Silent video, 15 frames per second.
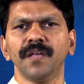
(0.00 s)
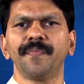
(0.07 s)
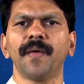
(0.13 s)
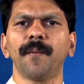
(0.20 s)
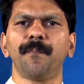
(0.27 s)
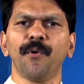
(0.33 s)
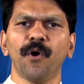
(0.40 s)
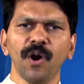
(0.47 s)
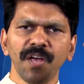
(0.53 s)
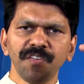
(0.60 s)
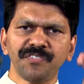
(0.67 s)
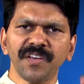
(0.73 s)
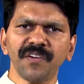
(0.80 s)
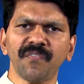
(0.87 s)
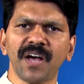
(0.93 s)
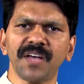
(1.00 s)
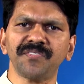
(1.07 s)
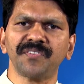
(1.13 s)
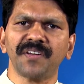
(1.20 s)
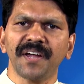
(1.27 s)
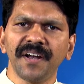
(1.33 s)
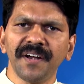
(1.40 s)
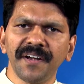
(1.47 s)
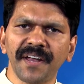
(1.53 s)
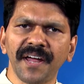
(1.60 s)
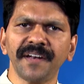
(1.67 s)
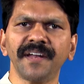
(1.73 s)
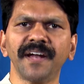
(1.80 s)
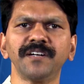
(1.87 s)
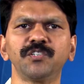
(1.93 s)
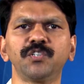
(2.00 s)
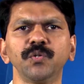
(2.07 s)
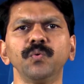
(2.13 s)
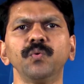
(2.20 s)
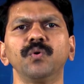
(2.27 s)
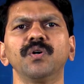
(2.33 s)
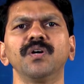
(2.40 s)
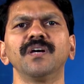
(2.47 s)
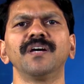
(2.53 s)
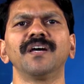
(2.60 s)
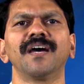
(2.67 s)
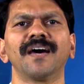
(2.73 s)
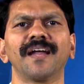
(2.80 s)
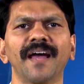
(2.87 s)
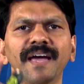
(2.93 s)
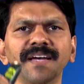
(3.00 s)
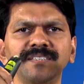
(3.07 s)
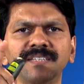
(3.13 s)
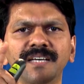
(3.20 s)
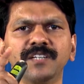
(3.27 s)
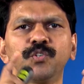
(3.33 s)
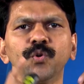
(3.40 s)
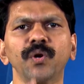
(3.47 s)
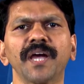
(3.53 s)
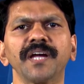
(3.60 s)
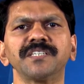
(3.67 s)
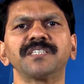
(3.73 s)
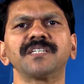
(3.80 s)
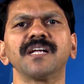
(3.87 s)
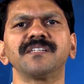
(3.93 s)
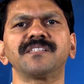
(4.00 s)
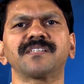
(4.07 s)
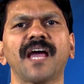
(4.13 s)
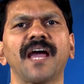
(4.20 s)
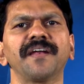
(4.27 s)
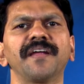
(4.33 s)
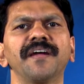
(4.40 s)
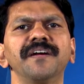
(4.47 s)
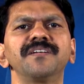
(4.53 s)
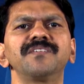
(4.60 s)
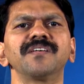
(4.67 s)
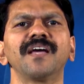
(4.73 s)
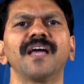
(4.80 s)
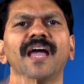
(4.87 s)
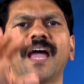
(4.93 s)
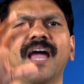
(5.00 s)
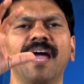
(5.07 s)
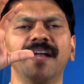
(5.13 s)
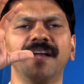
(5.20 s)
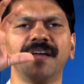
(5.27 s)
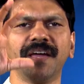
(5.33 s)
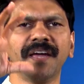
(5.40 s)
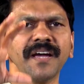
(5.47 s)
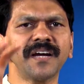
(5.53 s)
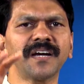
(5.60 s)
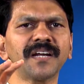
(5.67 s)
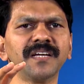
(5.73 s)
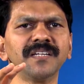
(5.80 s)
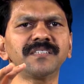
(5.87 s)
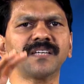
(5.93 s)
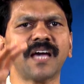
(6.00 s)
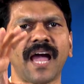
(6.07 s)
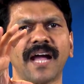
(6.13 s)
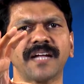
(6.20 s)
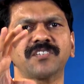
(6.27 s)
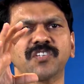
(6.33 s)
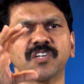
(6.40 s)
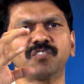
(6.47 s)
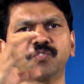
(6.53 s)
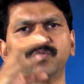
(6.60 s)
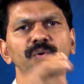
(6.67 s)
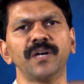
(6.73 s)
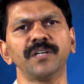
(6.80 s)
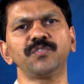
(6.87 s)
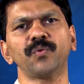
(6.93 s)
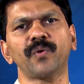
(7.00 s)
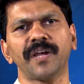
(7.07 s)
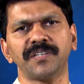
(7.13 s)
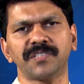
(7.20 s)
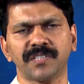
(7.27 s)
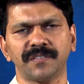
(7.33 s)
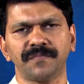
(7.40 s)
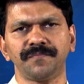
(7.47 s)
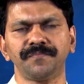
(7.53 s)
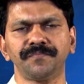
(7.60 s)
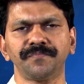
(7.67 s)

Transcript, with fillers: The policy was intended to raise educational standards and increase access to education.